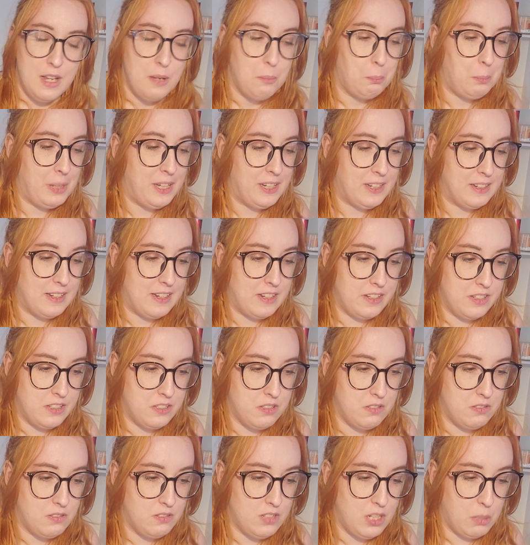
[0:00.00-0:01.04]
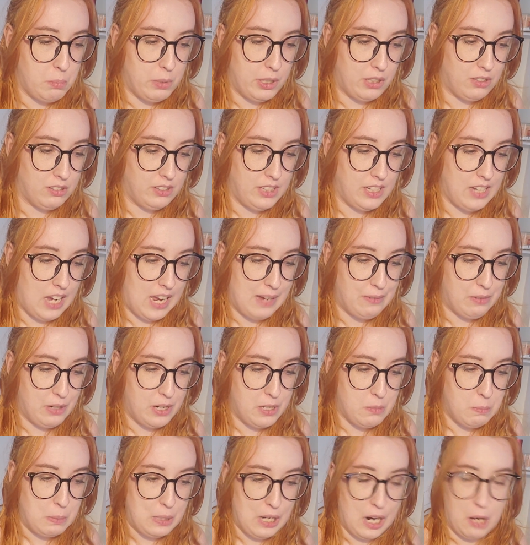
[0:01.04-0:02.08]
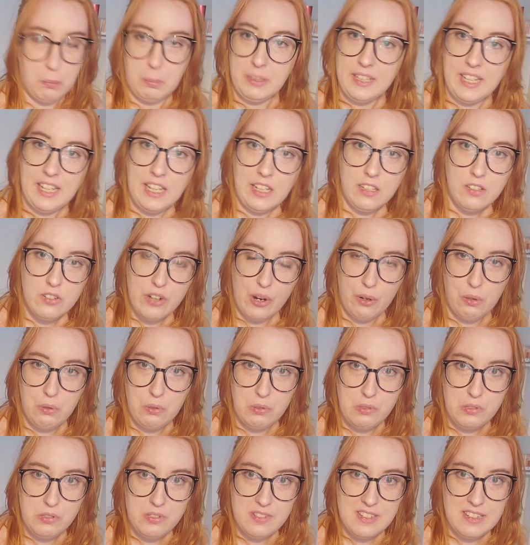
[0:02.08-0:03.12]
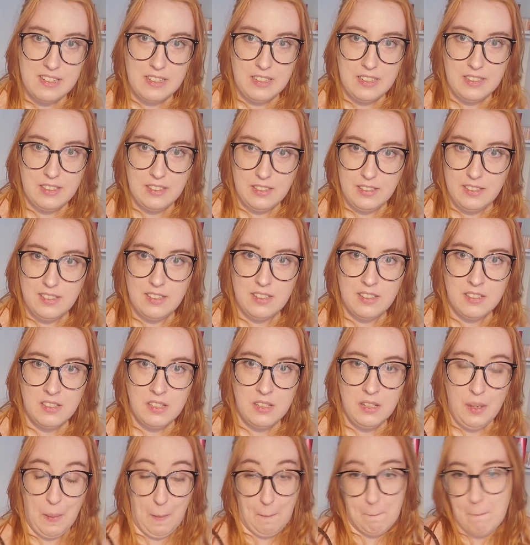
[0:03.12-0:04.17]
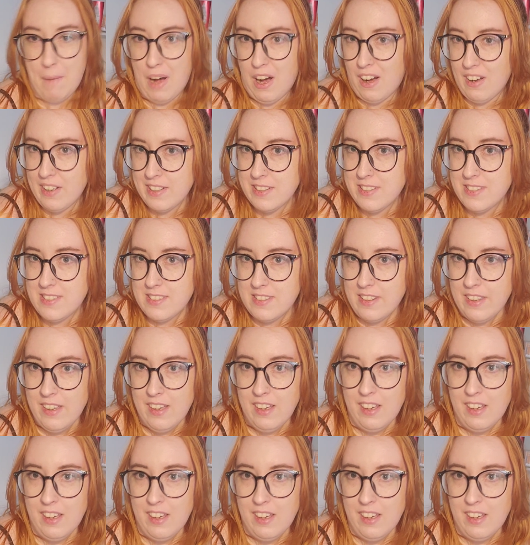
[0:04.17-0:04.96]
because typically I would propagate nodes in moss.